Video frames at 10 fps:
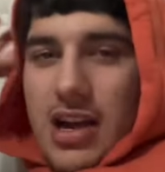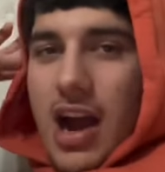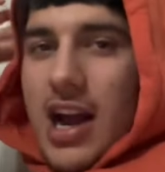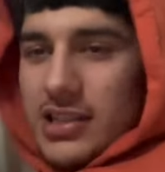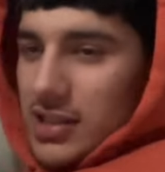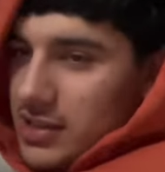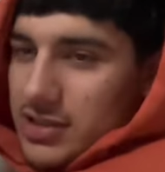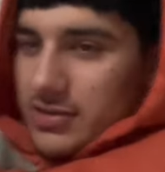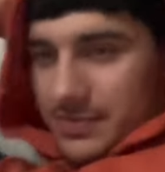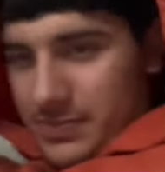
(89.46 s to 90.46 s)
All right, y'all, so
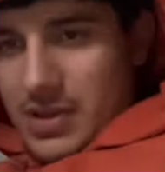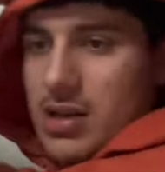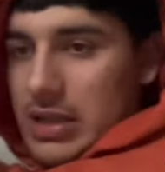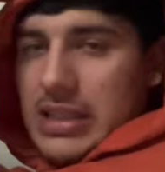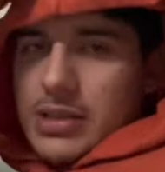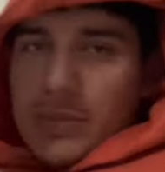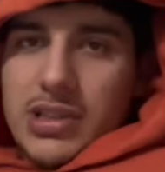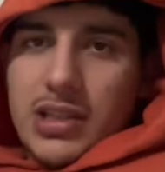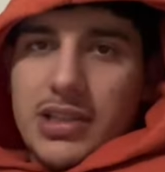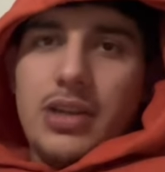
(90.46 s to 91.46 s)
I guess I'm gonna
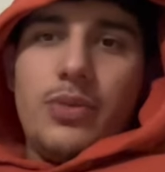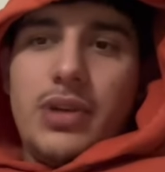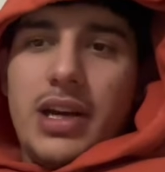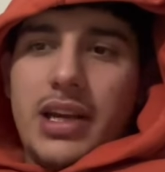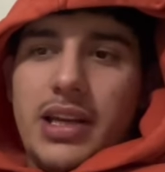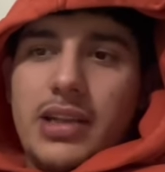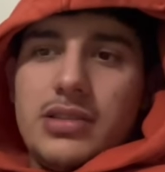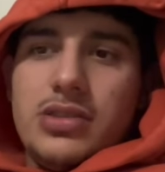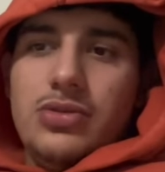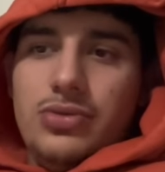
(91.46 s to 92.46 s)
talk to y'all when I get
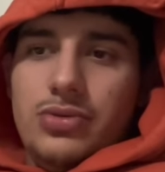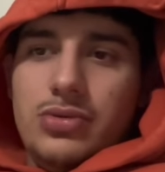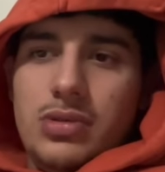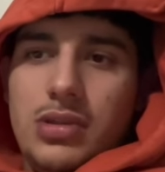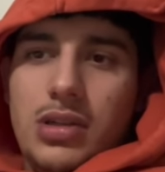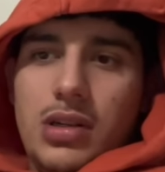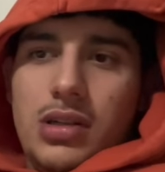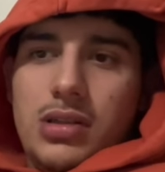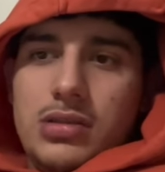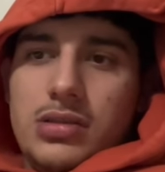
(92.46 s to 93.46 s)
to
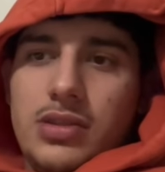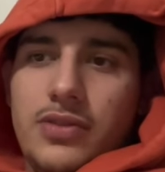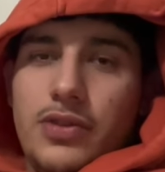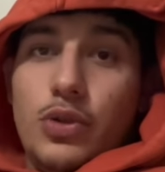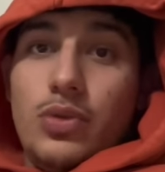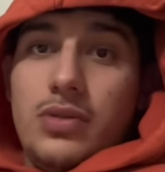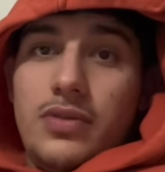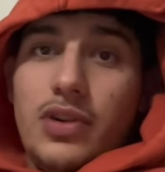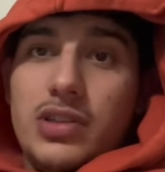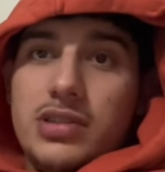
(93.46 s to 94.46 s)
some food
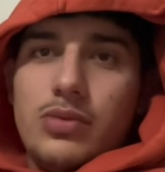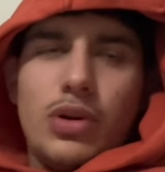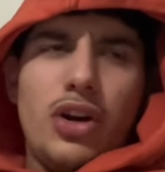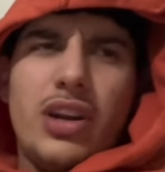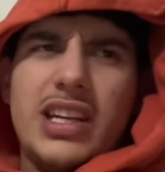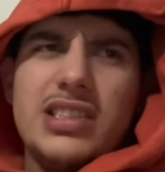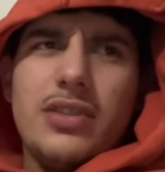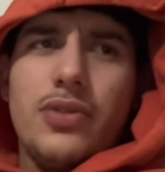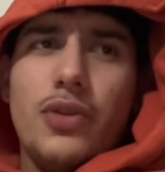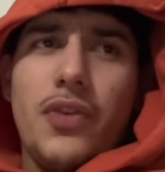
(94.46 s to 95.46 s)
first. We're going to get some
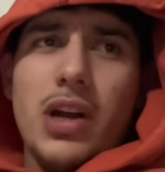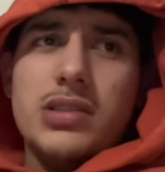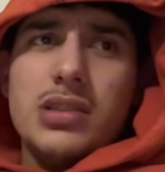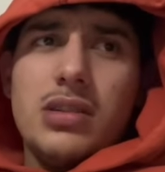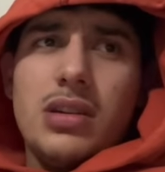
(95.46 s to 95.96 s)
food first.